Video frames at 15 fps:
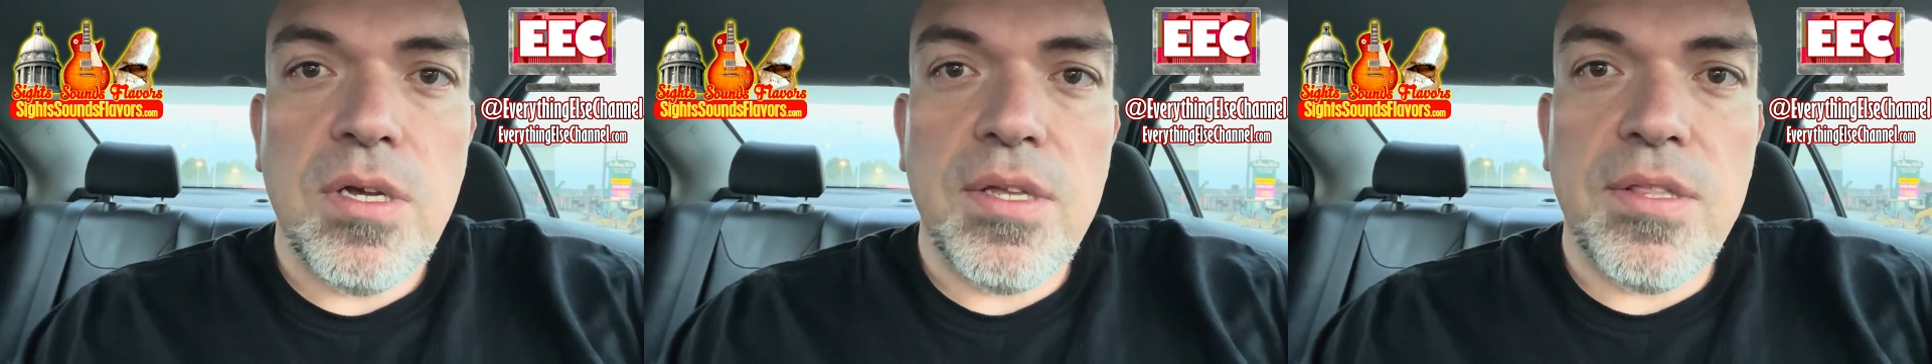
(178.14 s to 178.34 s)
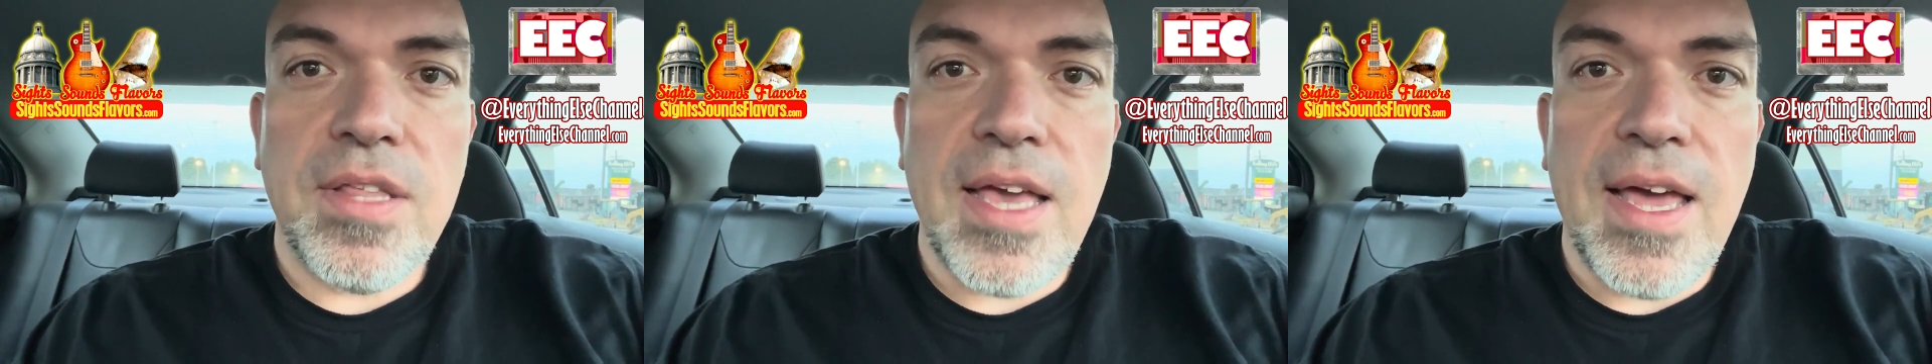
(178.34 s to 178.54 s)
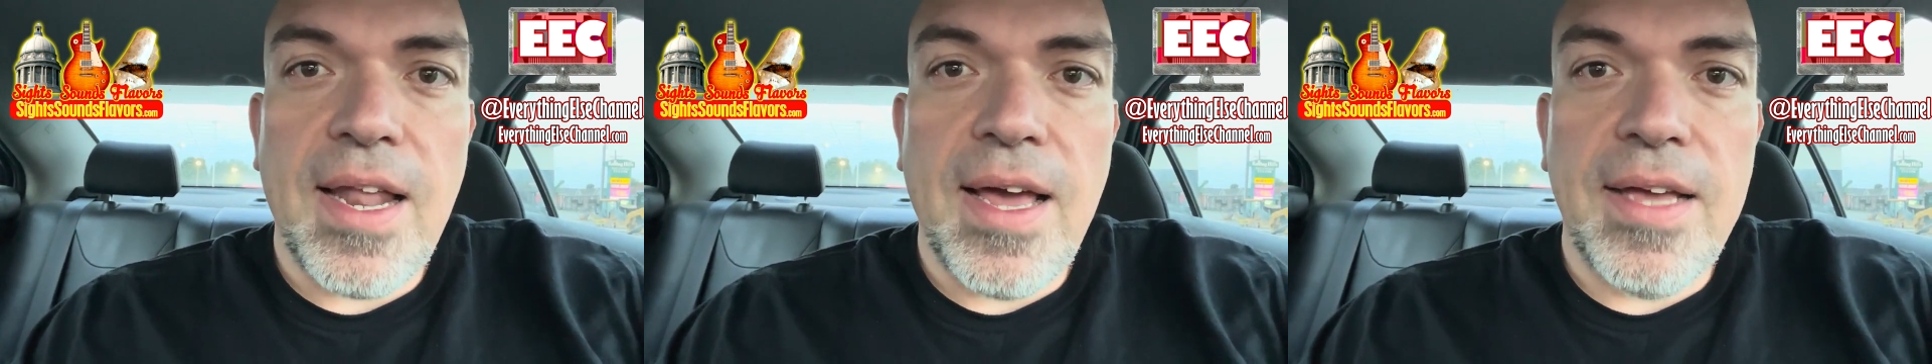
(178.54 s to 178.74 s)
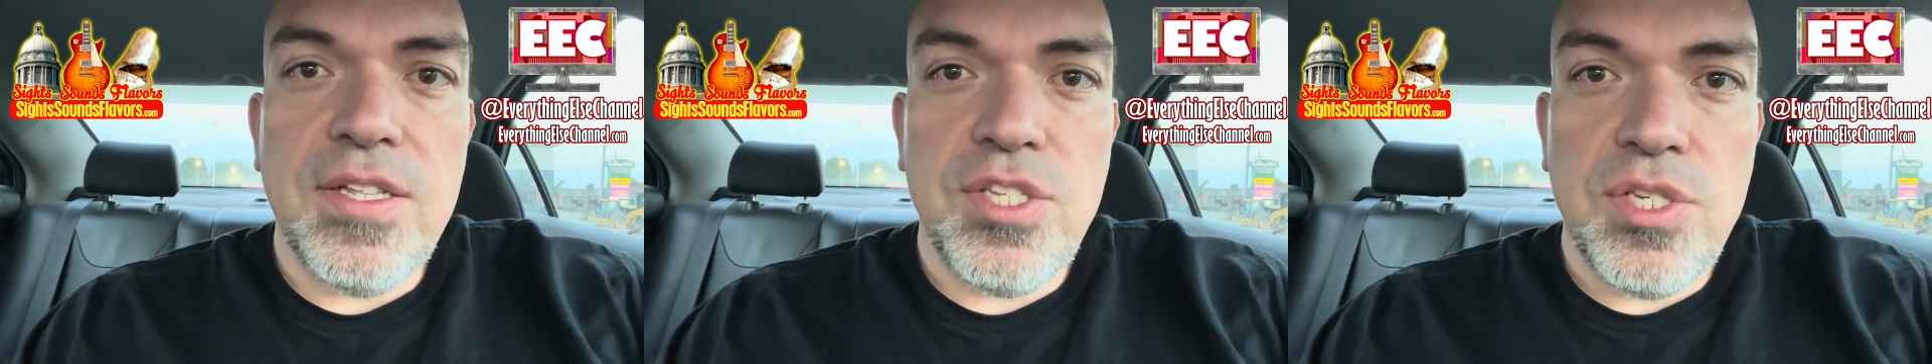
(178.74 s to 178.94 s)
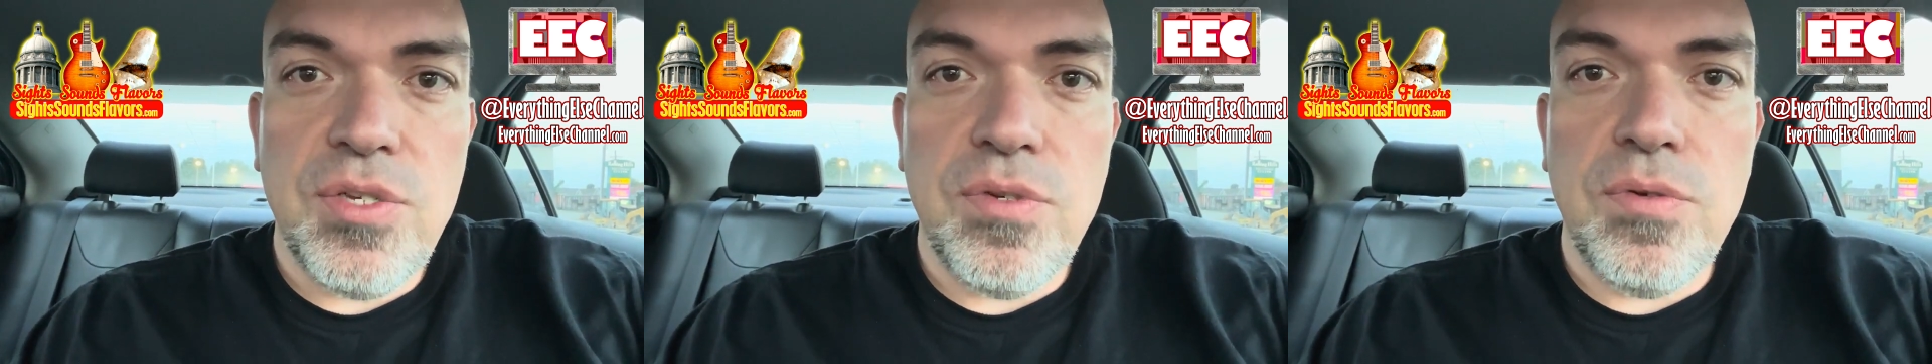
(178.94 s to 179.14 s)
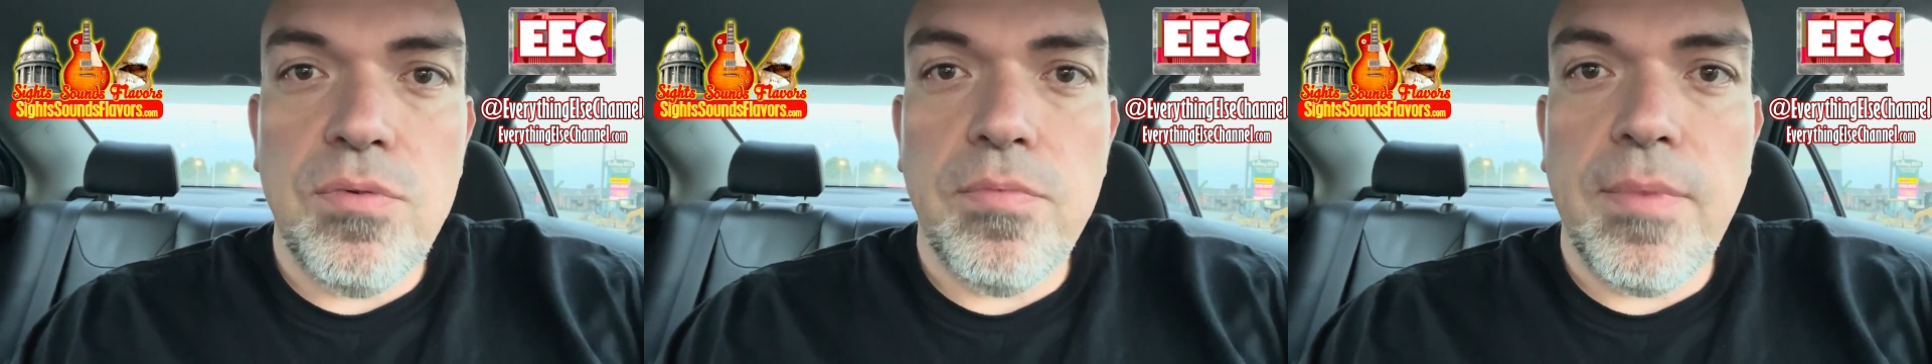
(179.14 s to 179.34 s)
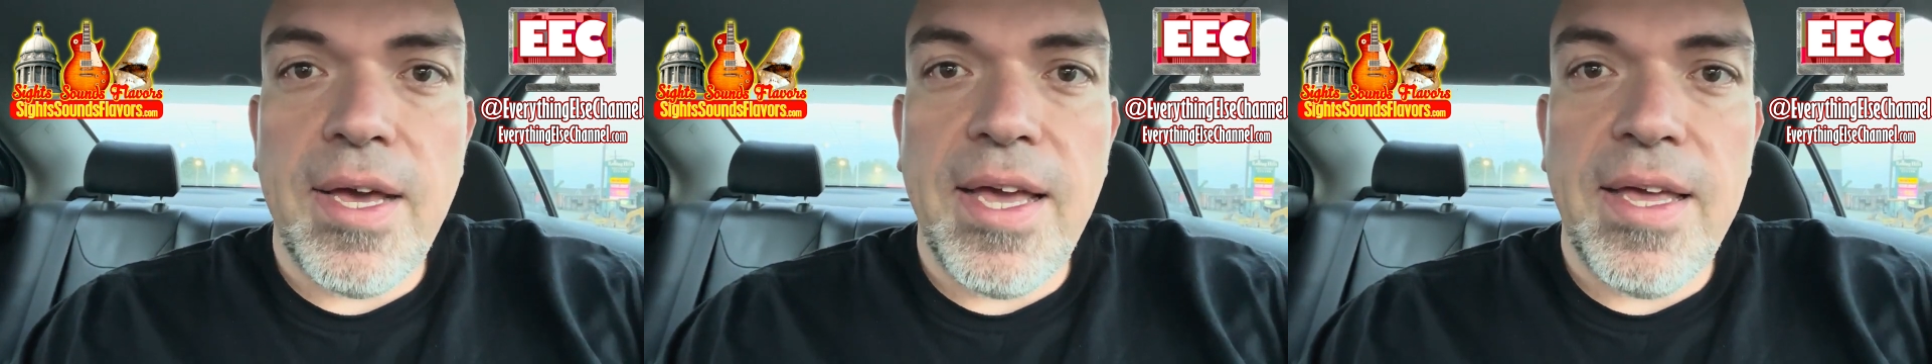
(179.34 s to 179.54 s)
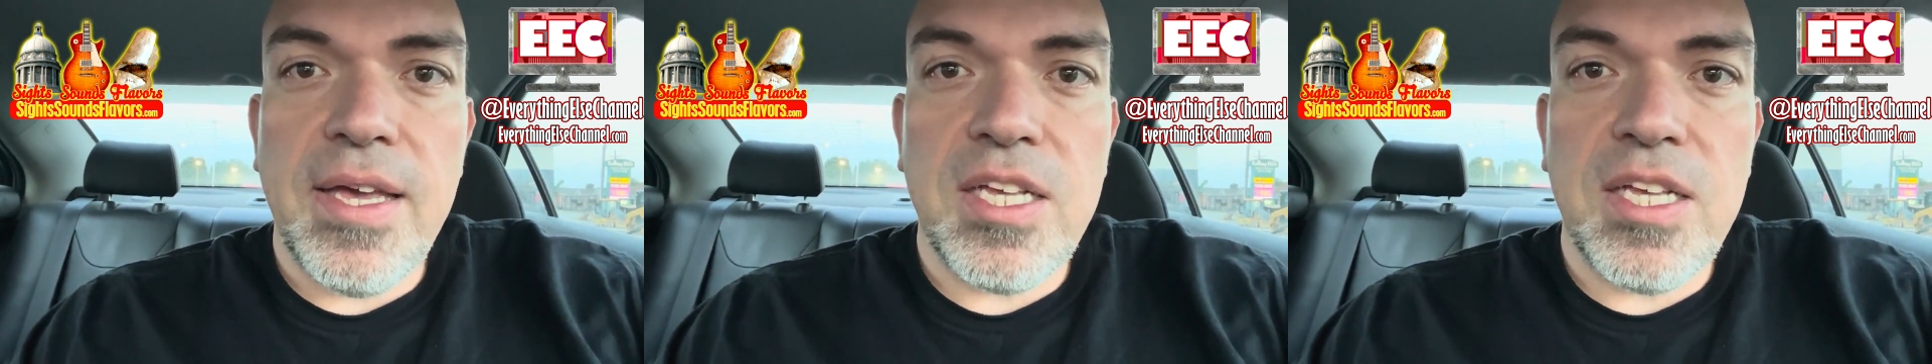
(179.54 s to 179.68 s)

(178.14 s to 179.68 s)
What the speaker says: that I do my